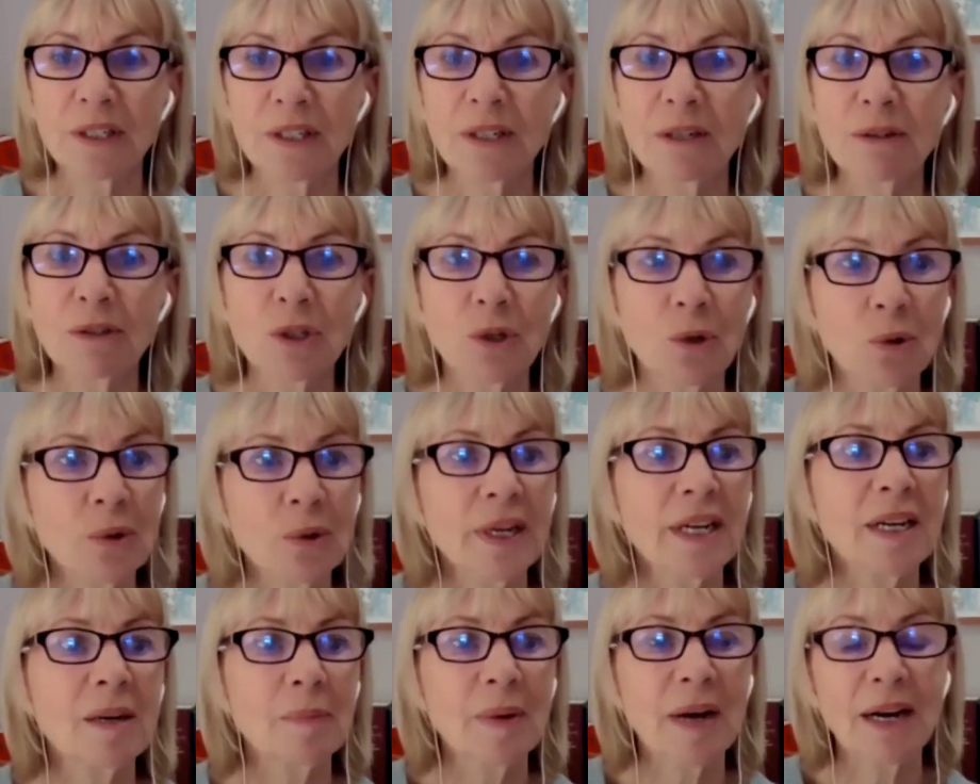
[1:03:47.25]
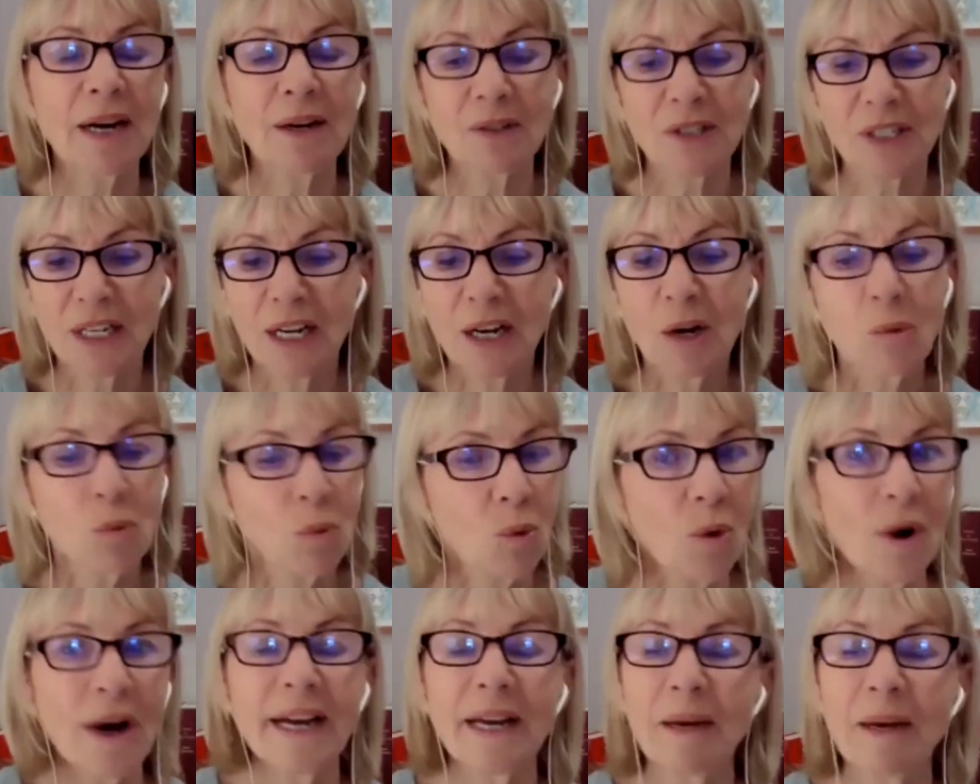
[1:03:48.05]
You know, talking about
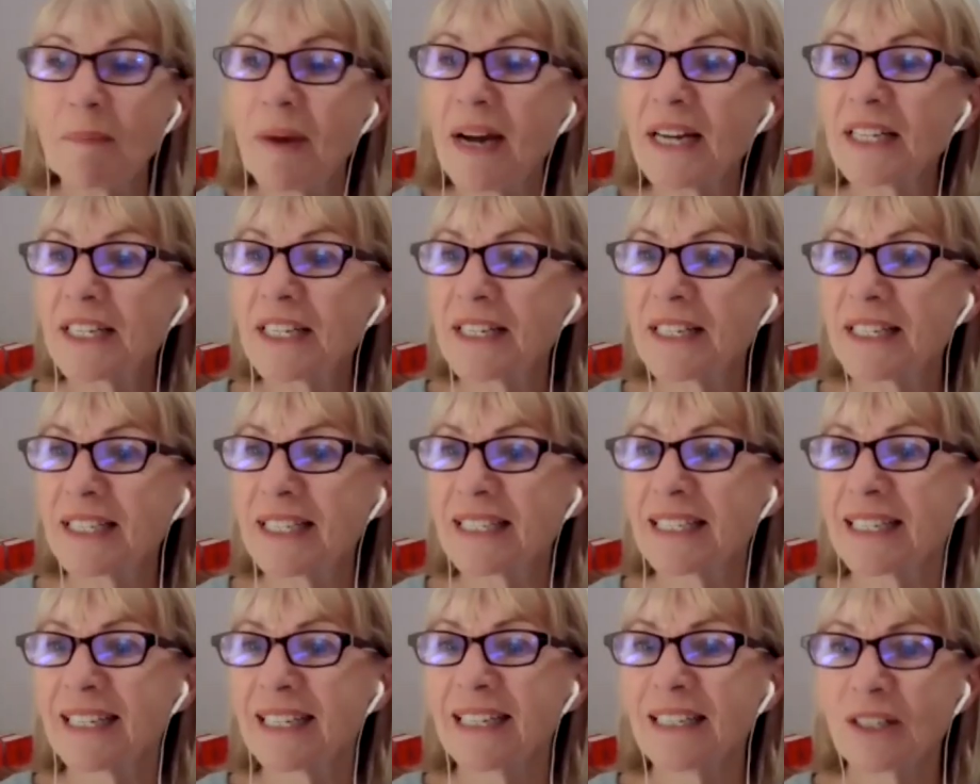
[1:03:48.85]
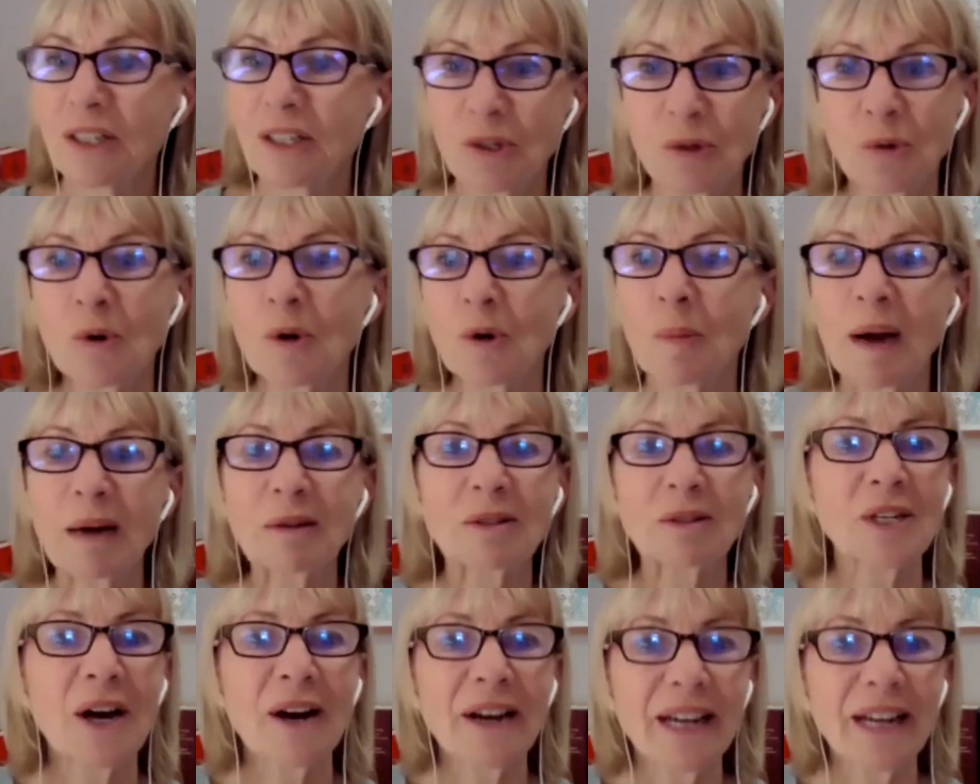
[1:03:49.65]
why it matters to talk
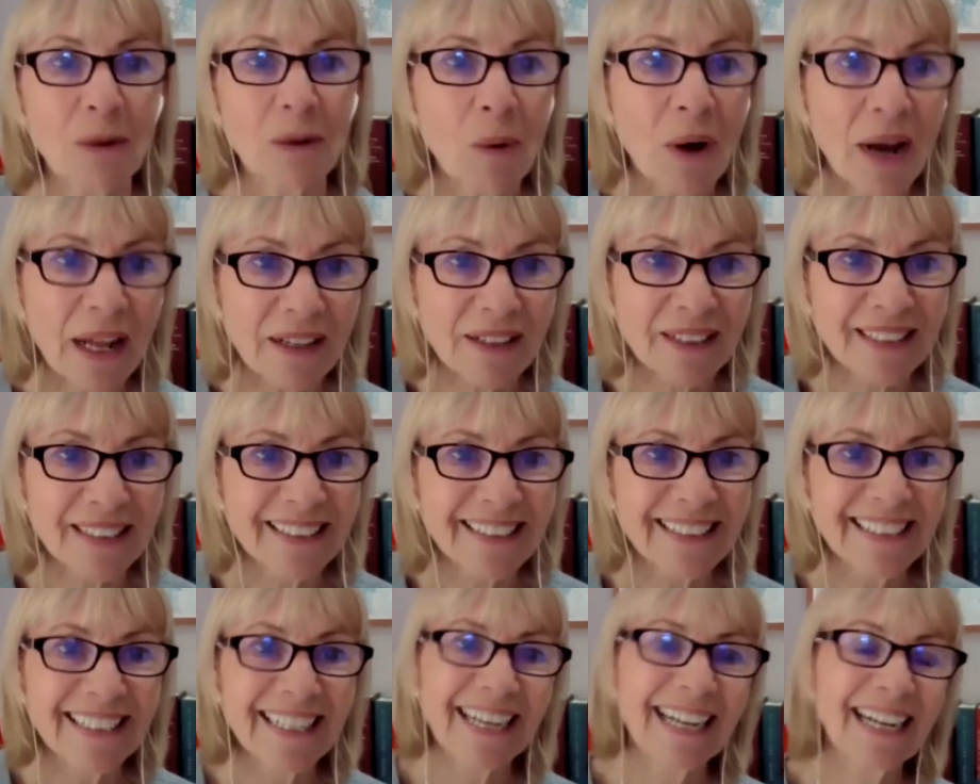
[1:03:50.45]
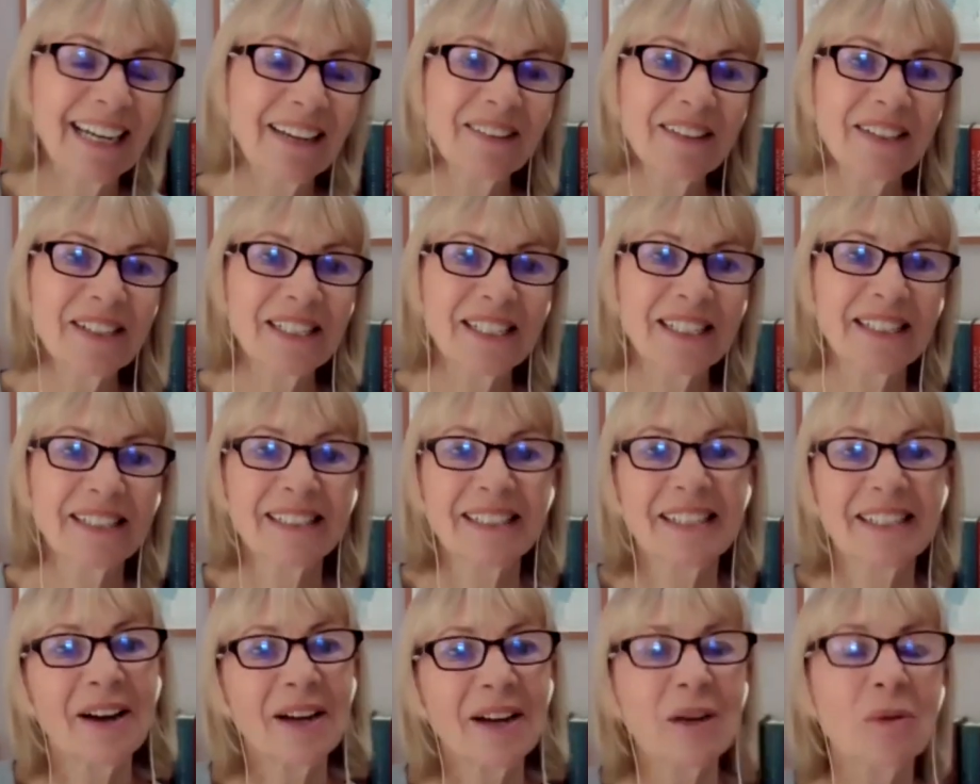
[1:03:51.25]
about dying well, and that
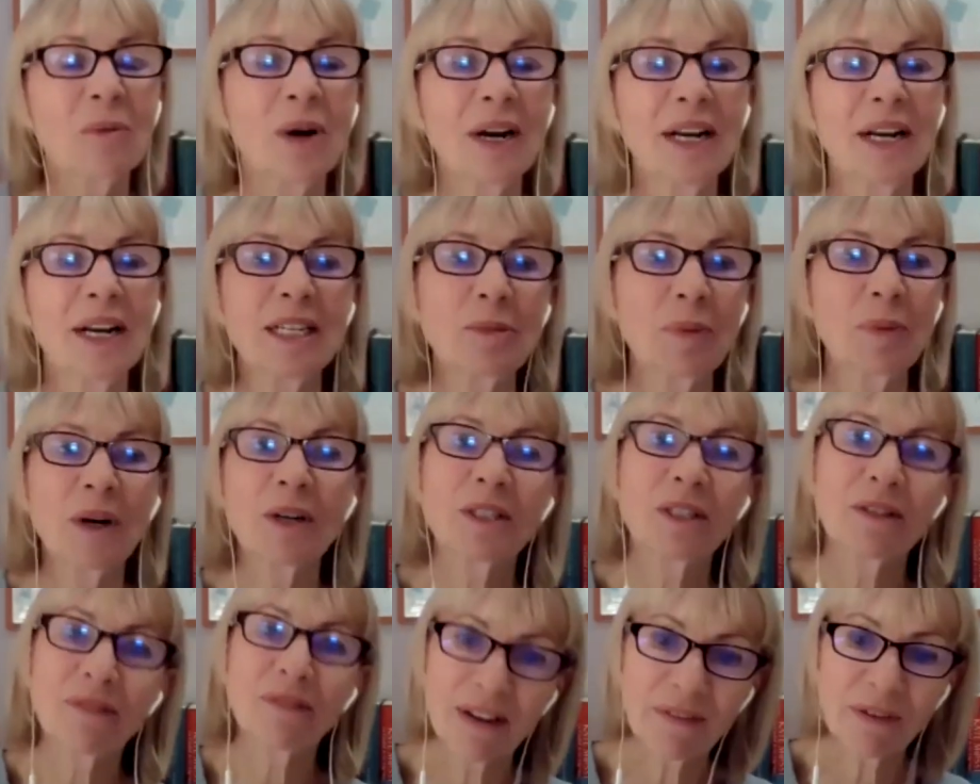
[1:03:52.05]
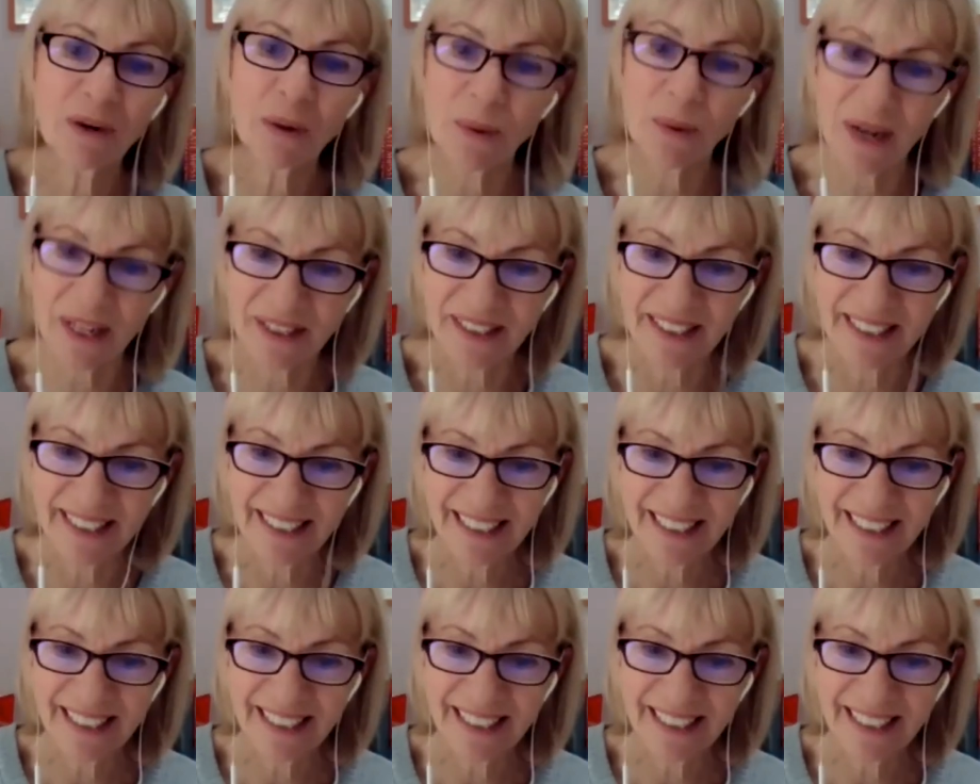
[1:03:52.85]
dying well is part of living well.